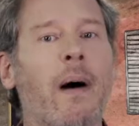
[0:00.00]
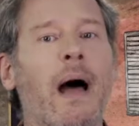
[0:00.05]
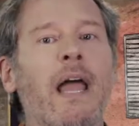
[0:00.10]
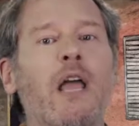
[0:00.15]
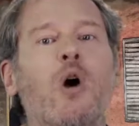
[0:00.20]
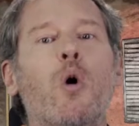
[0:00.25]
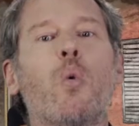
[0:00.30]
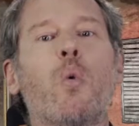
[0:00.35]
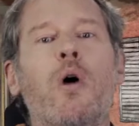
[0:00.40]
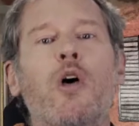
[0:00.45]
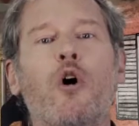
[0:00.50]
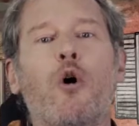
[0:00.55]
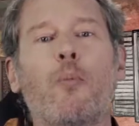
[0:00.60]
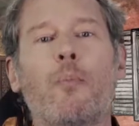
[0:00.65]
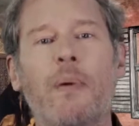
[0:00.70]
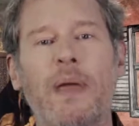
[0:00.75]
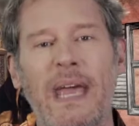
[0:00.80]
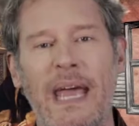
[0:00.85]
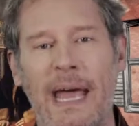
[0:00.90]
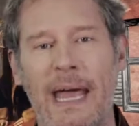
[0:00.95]
my quill
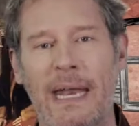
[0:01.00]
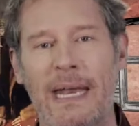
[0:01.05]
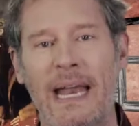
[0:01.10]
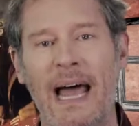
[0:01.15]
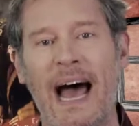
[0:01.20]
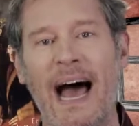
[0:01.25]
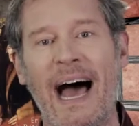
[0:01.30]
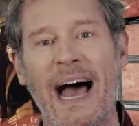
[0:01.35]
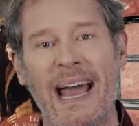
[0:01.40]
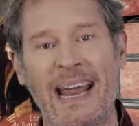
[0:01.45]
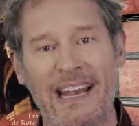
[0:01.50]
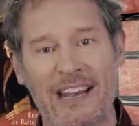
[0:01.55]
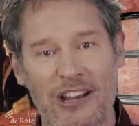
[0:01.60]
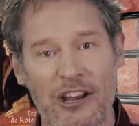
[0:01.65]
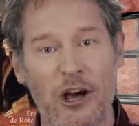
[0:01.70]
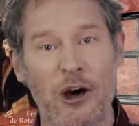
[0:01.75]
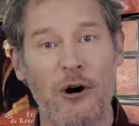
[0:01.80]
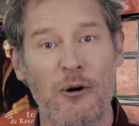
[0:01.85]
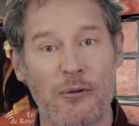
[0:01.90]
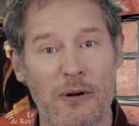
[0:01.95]
pen, I
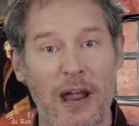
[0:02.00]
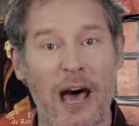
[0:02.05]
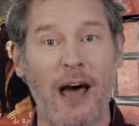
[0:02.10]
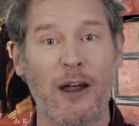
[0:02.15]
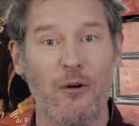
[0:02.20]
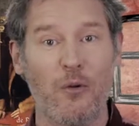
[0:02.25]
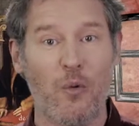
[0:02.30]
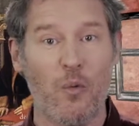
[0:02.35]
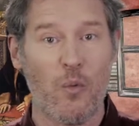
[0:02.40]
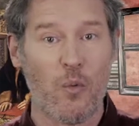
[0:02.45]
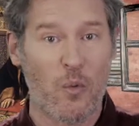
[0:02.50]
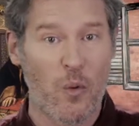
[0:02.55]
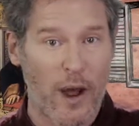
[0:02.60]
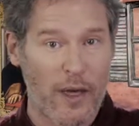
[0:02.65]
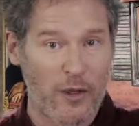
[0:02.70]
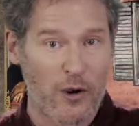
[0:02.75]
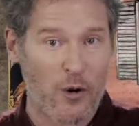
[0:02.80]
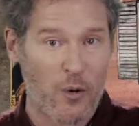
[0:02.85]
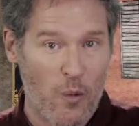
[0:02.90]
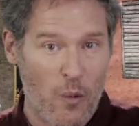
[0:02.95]
know not
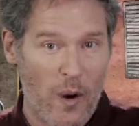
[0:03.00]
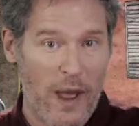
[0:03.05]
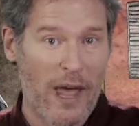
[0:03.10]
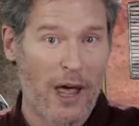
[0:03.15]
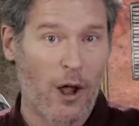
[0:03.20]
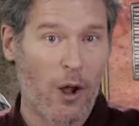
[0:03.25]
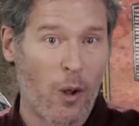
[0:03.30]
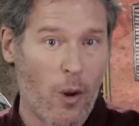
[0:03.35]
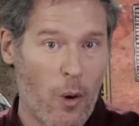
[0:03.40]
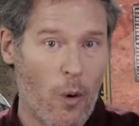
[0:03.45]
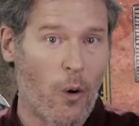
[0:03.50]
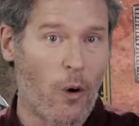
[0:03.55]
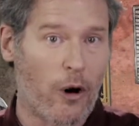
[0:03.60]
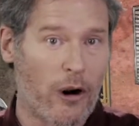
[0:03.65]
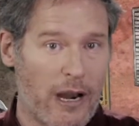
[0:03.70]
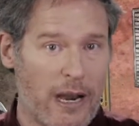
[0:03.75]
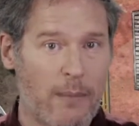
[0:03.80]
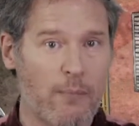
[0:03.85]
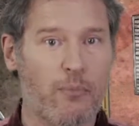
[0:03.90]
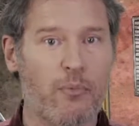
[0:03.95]
whether well
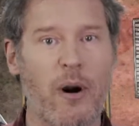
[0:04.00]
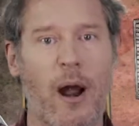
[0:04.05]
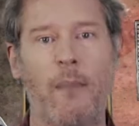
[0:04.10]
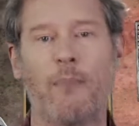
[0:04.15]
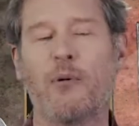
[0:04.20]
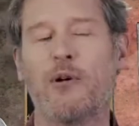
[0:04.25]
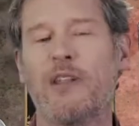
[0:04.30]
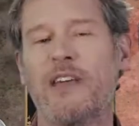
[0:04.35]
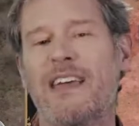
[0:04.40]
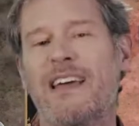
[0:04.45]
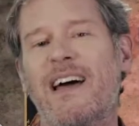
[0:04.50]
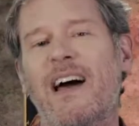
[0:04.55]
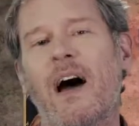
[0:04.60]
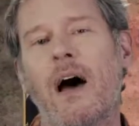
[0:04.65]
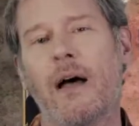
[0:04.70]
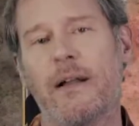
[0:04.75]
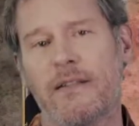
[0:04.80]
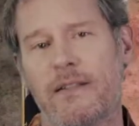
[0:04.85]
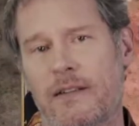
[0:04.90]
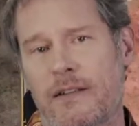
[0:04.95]
or improperly
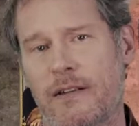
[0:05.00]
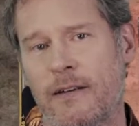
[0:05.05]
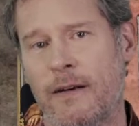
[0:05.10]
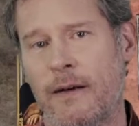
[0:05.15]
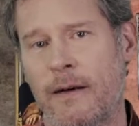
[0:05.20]
cut."